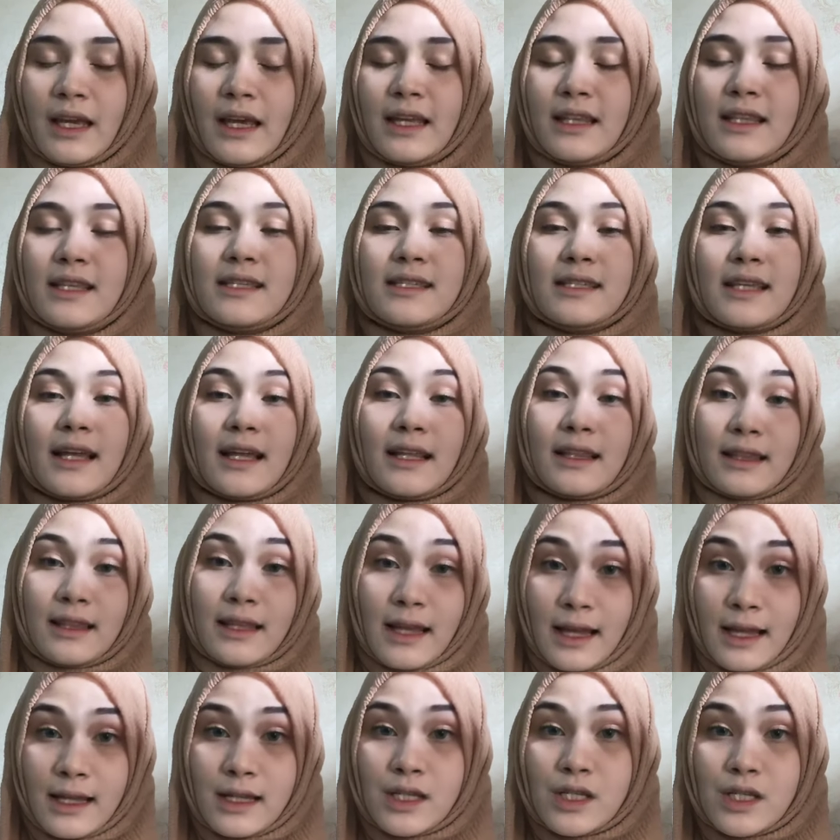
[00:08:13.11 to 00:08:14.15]
In the
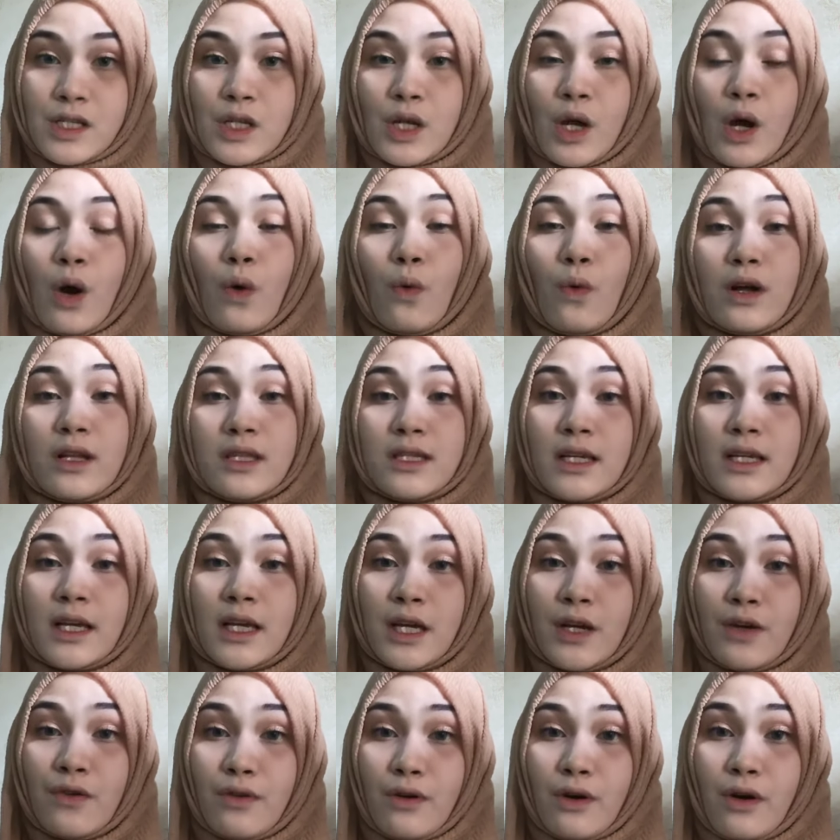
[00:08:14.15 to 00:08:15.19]
sentence, what the
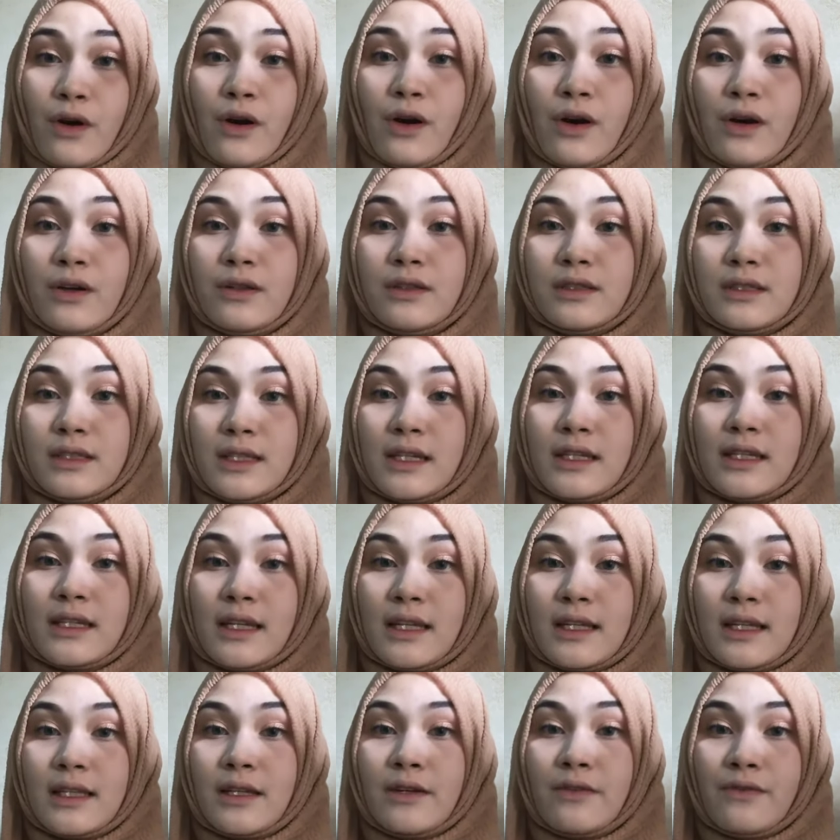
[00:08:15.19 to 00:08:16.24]
hero did
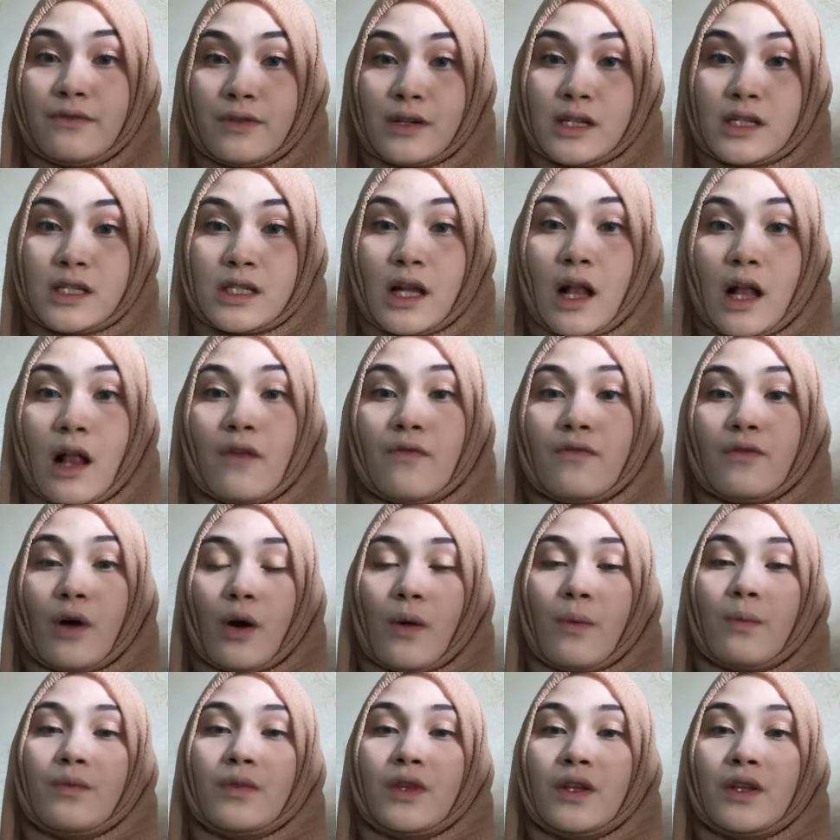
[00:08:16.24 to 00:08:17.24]
in the first half of